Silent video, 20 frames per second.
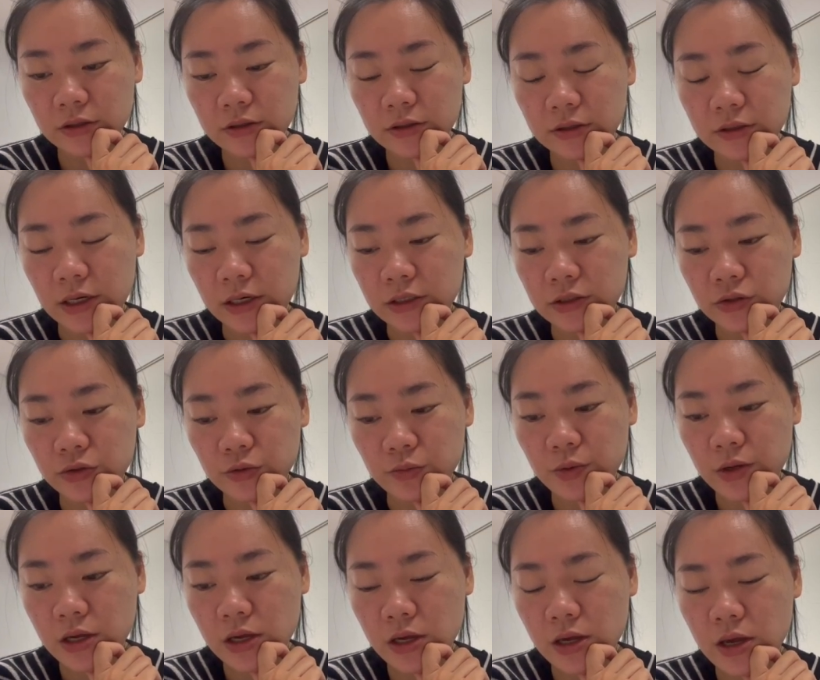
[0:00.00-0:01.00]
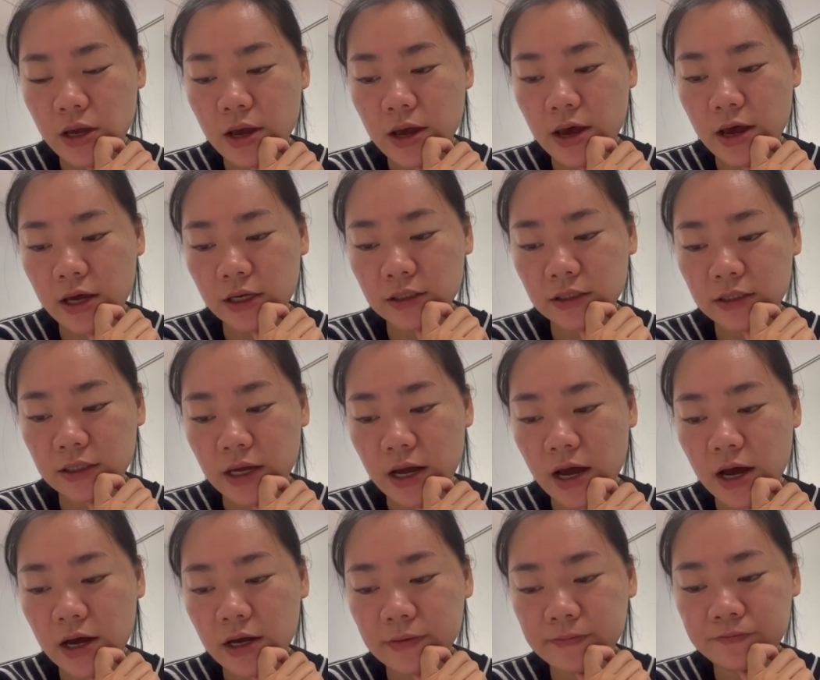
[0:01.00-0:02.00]
That is to be,
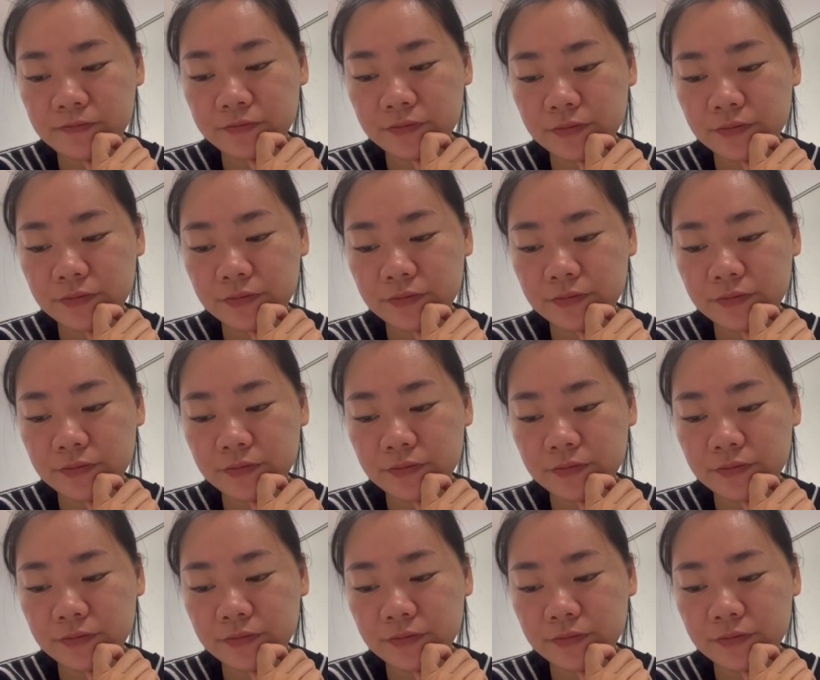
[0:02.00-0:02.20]
estar,